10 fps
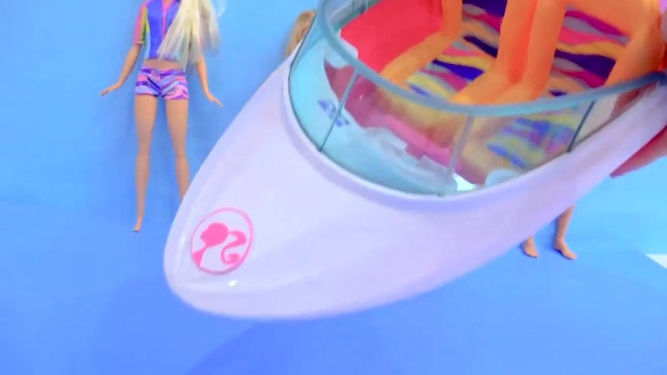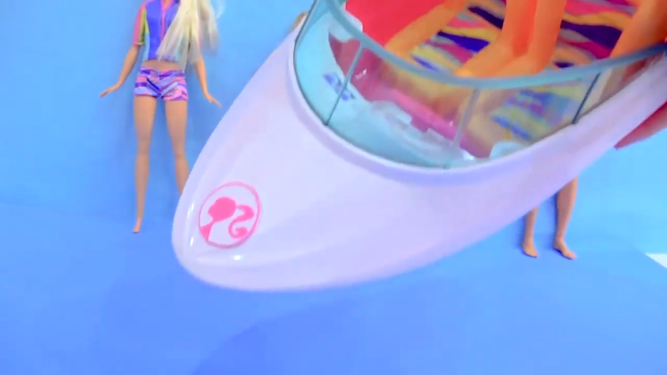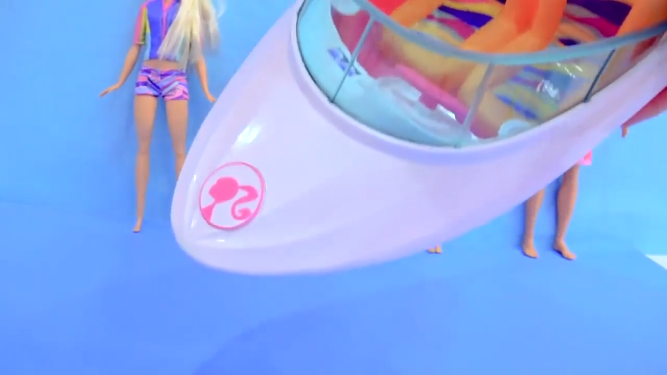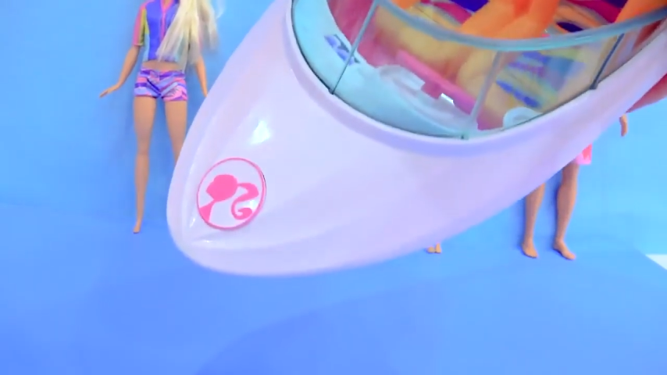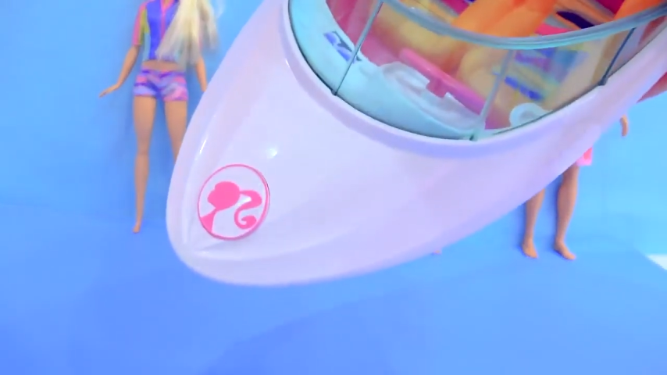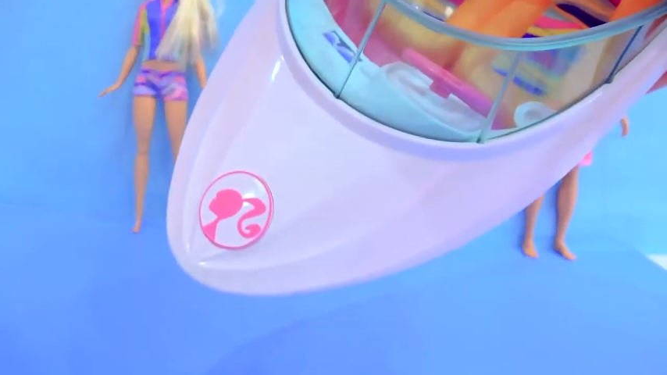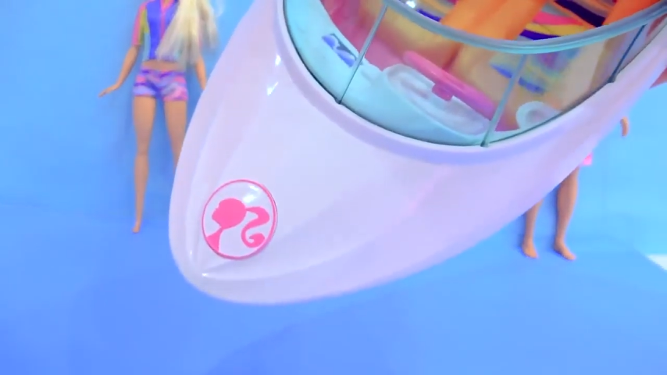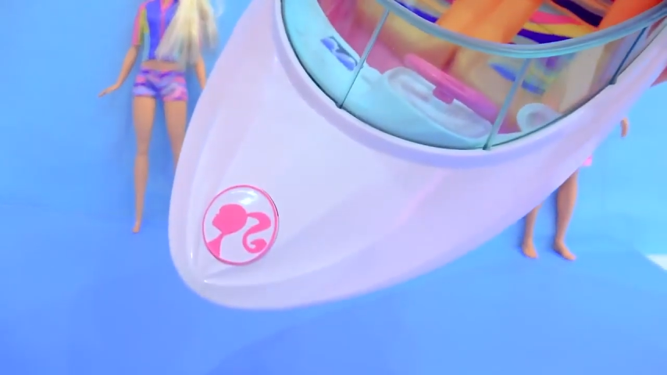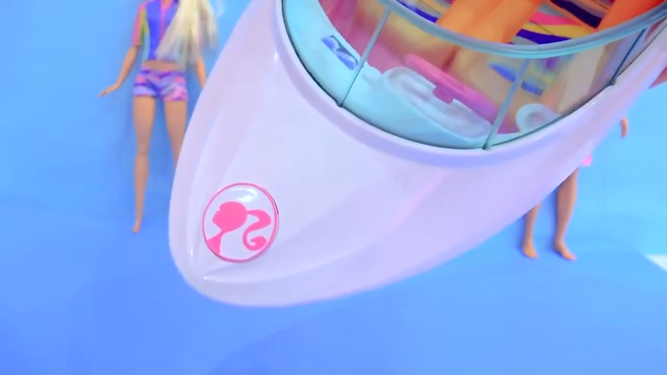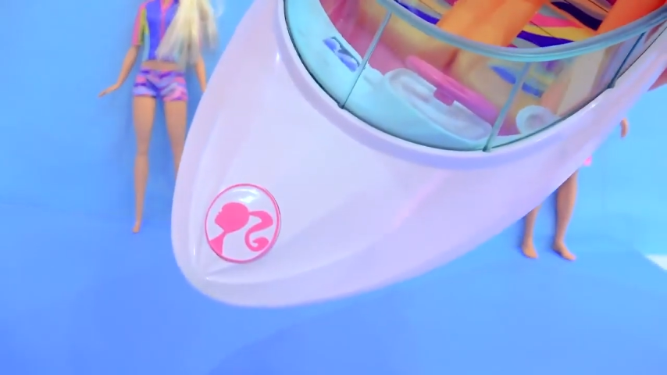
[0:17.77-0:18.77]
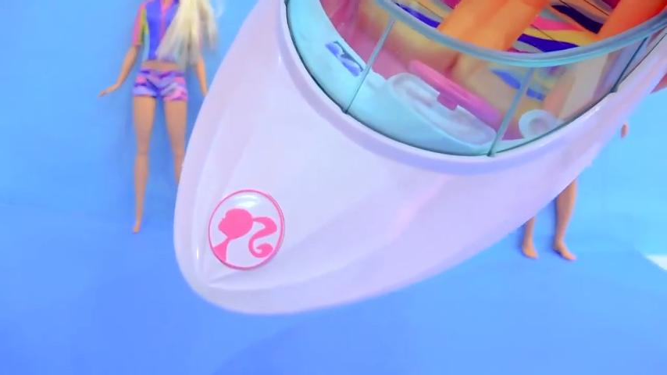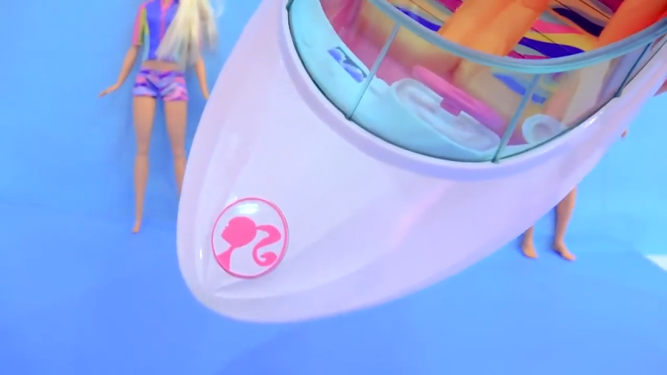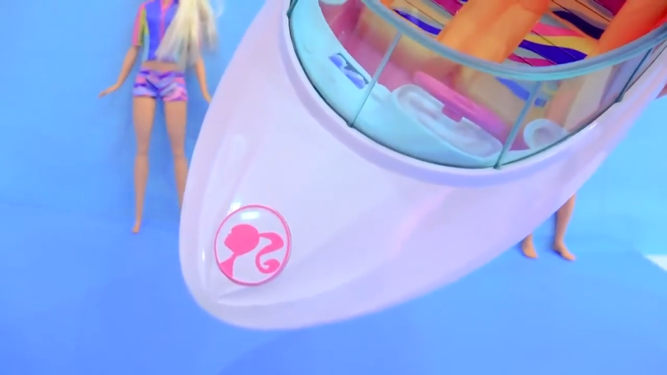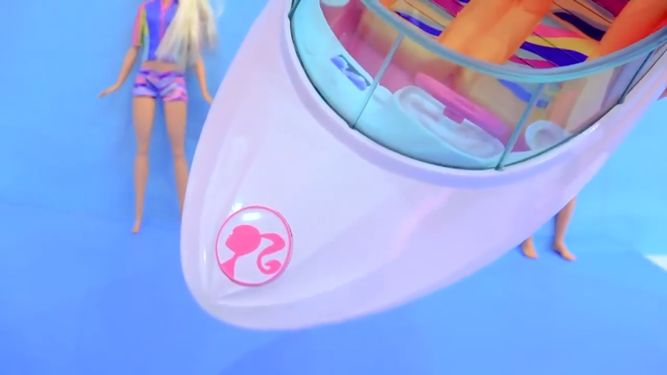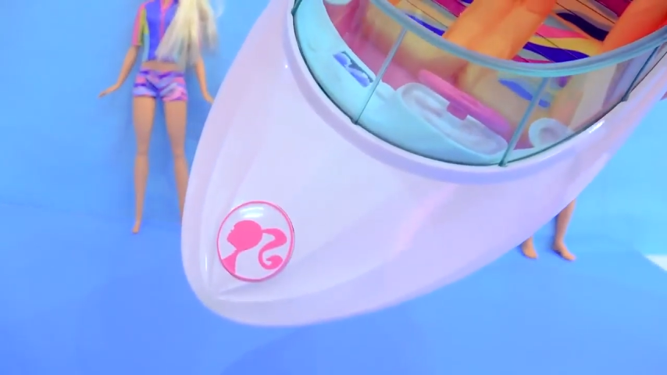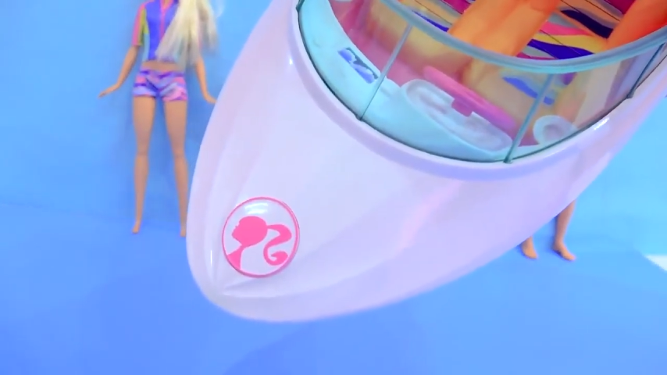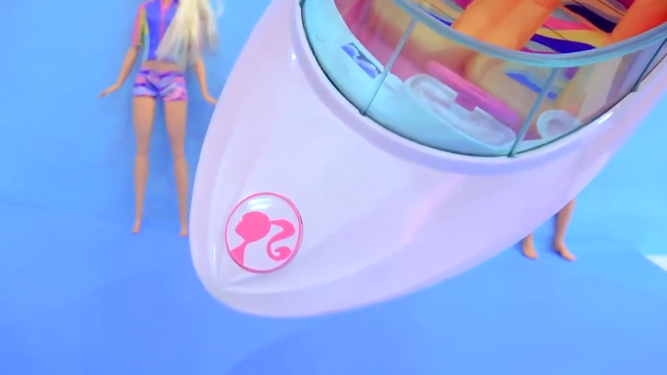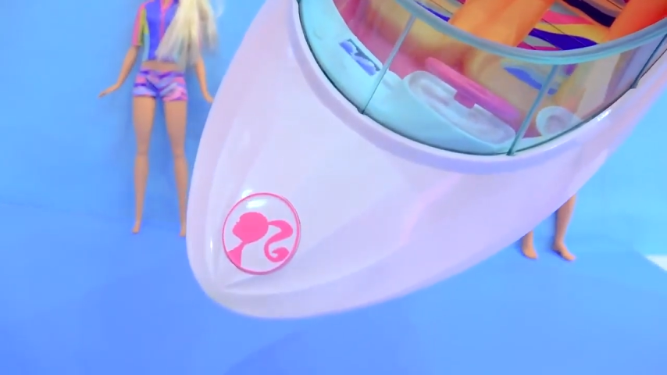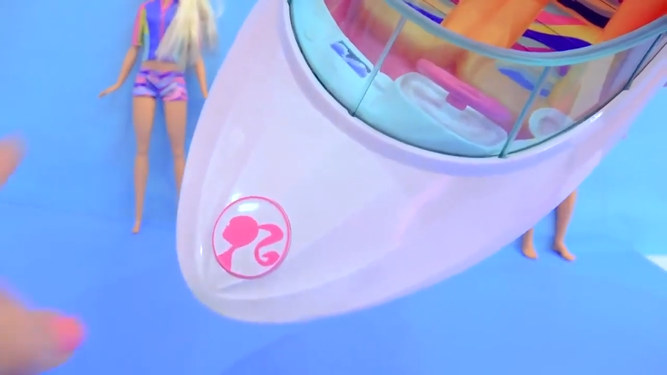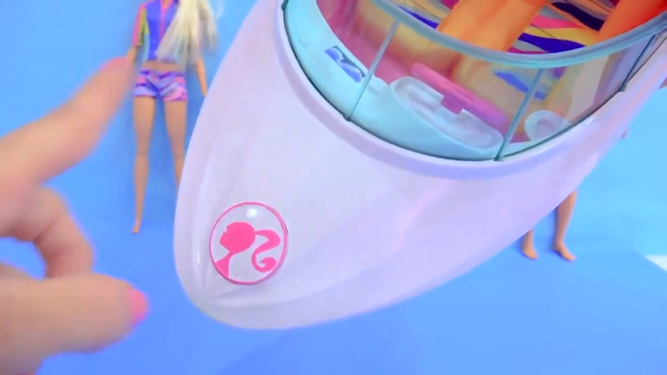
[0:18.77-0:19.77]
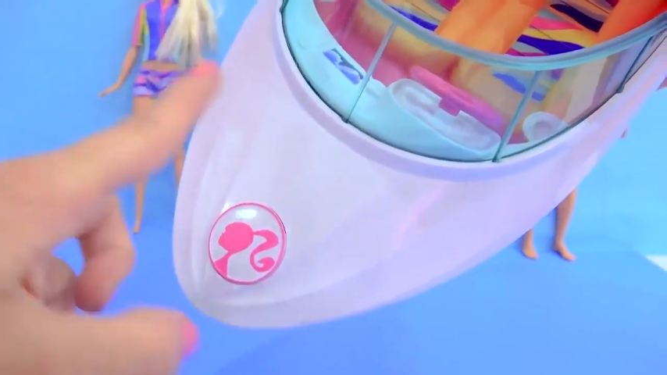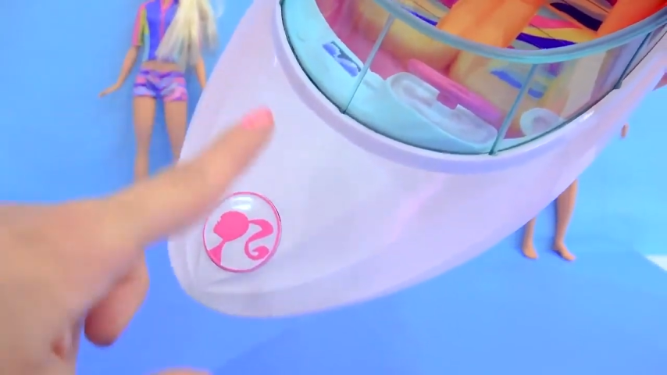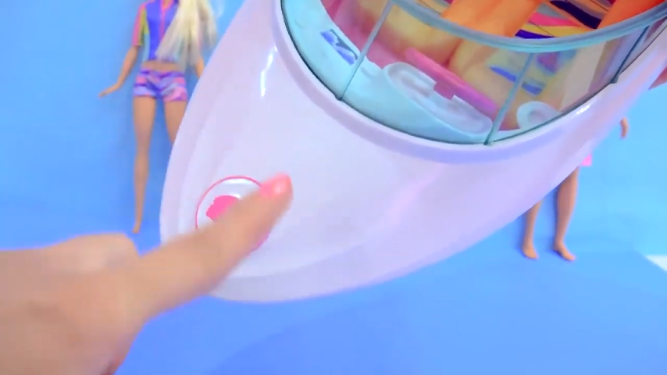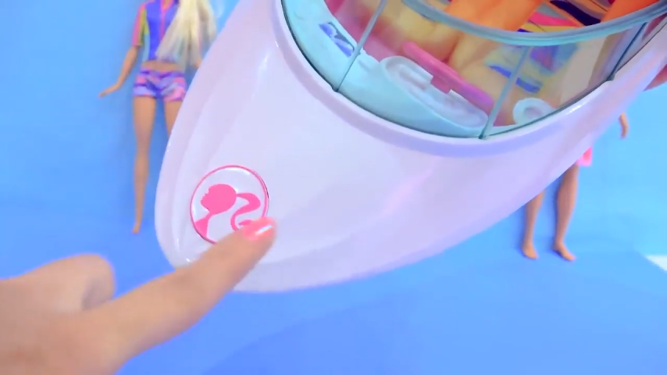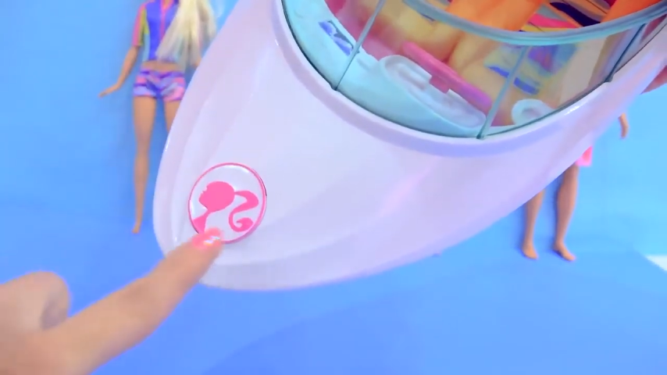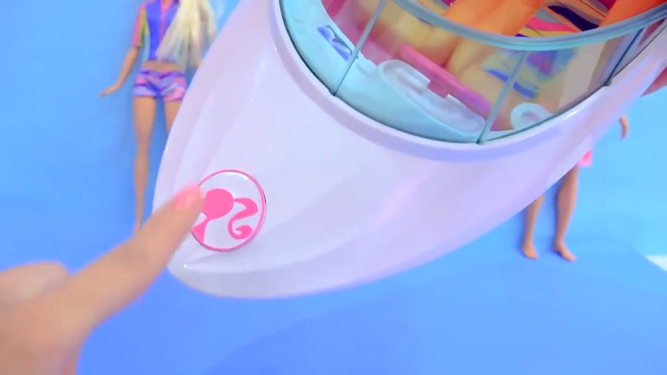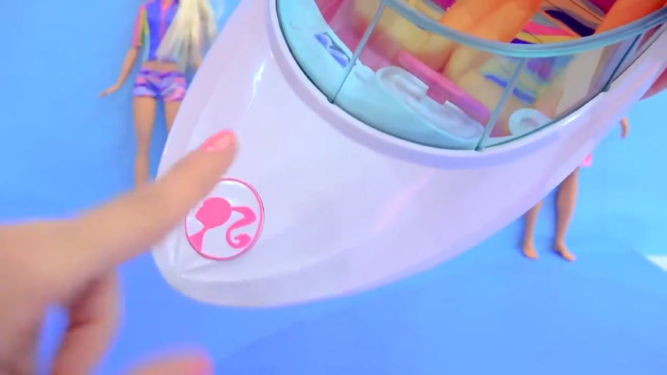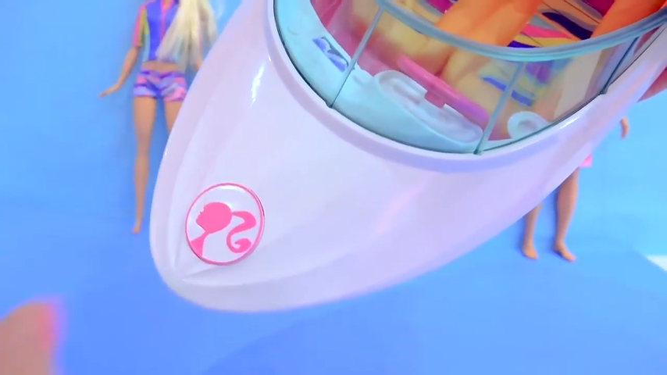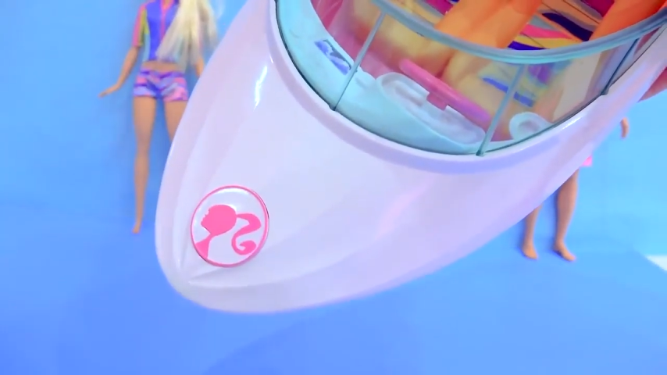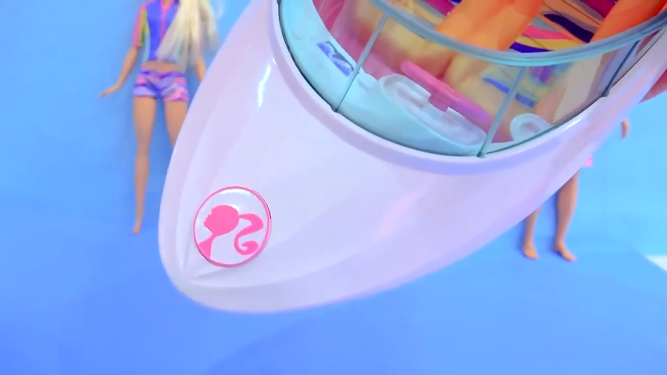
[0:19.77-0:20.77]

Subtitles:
[unreadable: no face in view]